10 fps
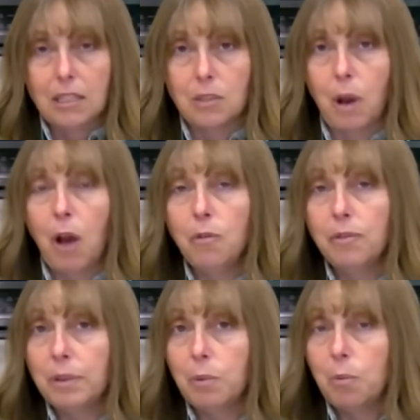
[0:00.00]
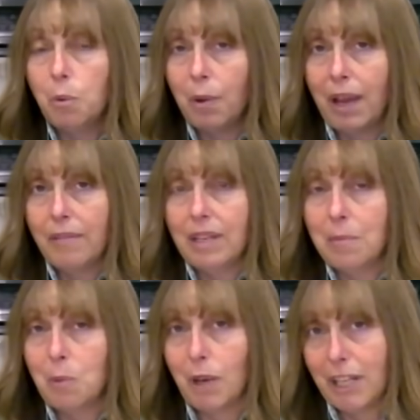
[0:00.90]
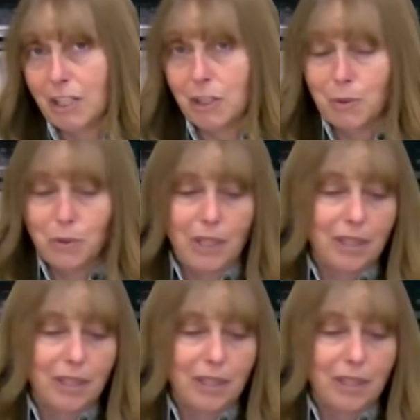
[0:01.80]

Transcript: So hopefully we won't have any more issues.